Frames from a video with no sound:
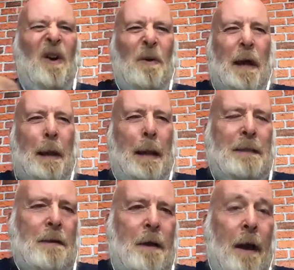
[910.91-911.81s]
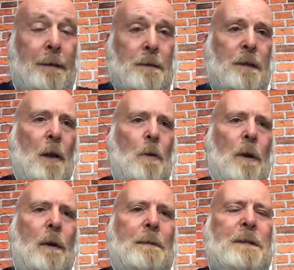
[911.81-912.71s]
oh yeah, that's okay, because I don't
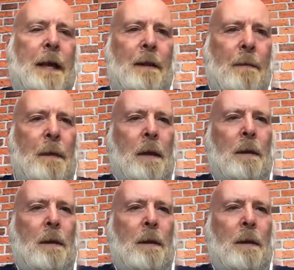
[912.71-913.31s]
want to upset them.